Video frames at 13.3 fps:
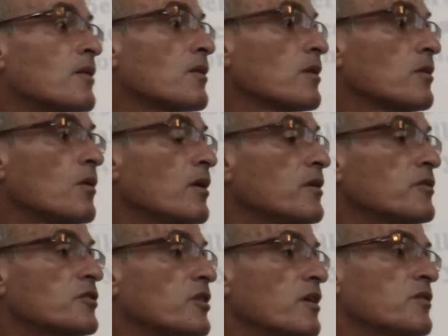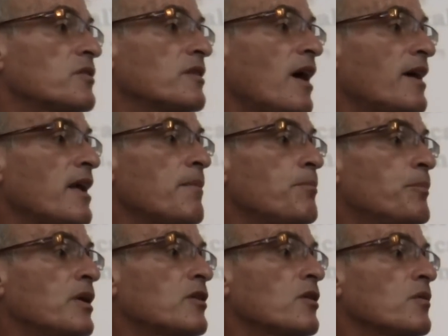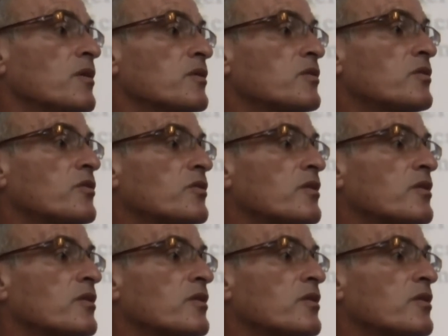The law is just not ambiguous.